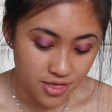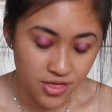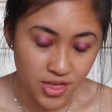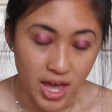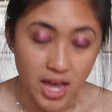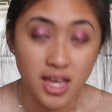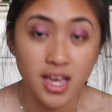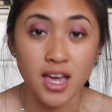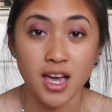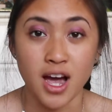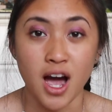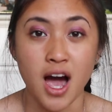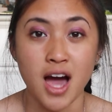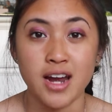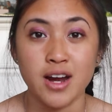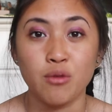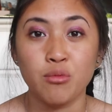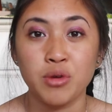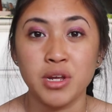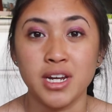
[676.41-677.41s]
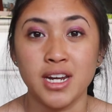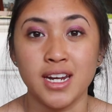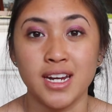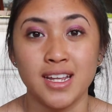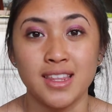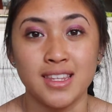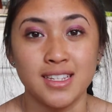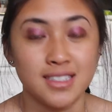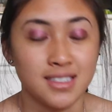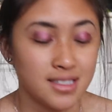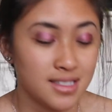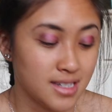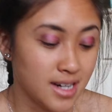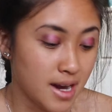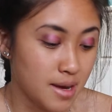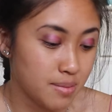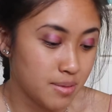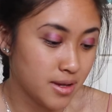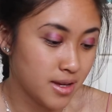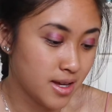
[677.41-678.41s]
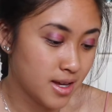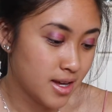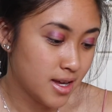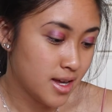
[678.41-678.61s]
Thank God we needed this step.